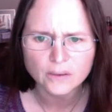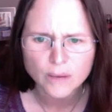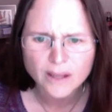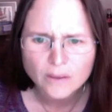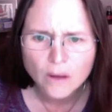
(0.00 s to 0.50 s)

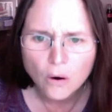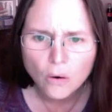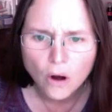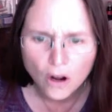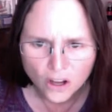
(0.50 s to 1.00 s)
Well,
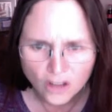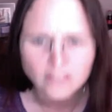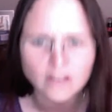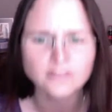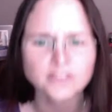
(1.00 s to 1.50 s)

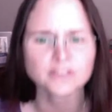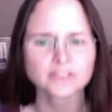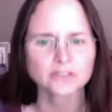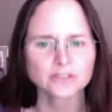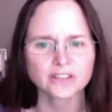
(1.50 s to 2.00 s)
Oconoluftee
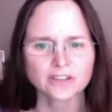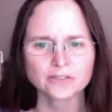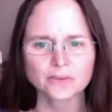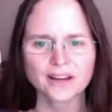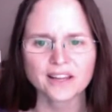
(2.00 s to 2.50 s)
Visitors Center is
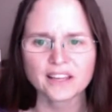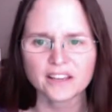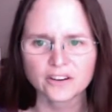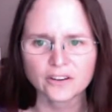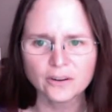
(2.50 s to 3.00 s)
right here.